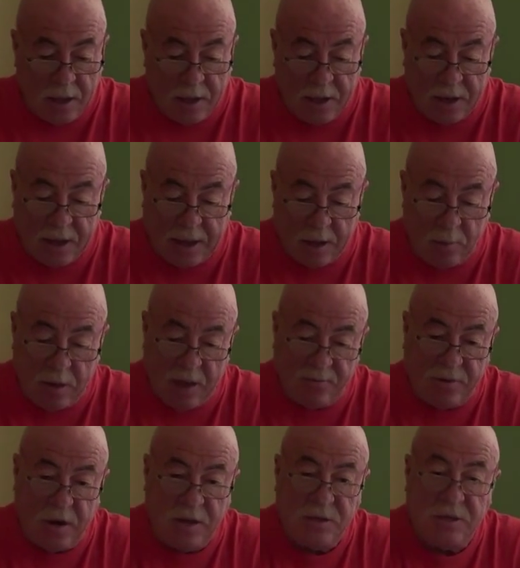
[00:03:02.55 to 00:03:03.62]
And again, we have
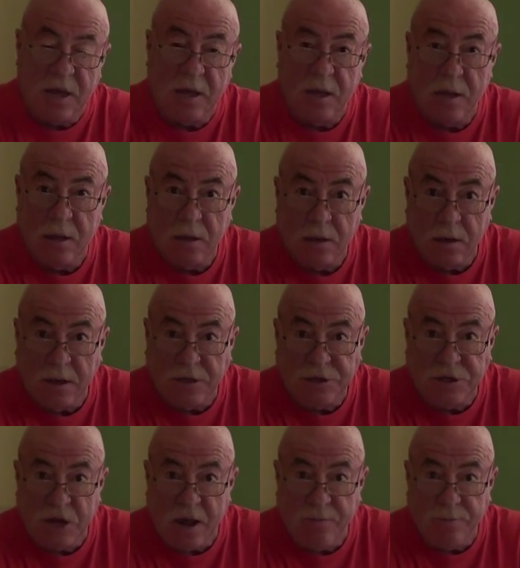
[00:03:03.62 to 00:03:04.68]
a nice, nice
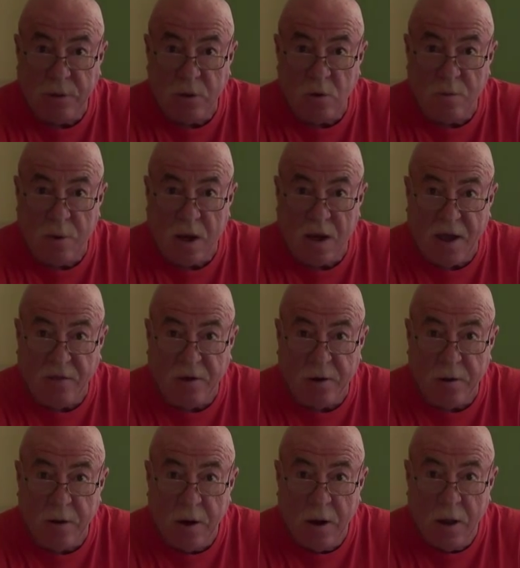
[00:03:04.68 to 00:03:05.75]
shaped little pie
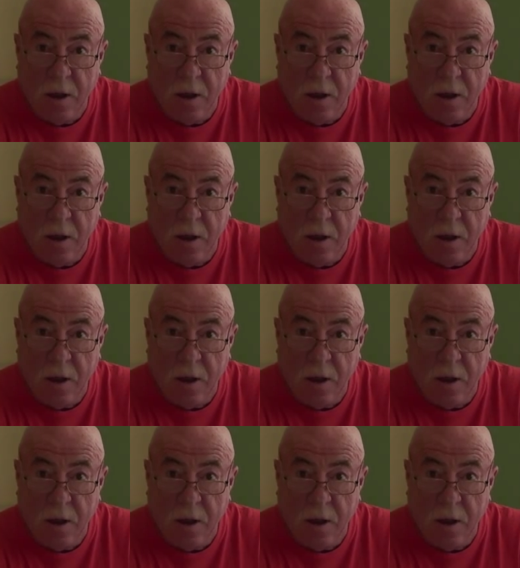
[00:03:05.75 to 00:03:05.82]
there.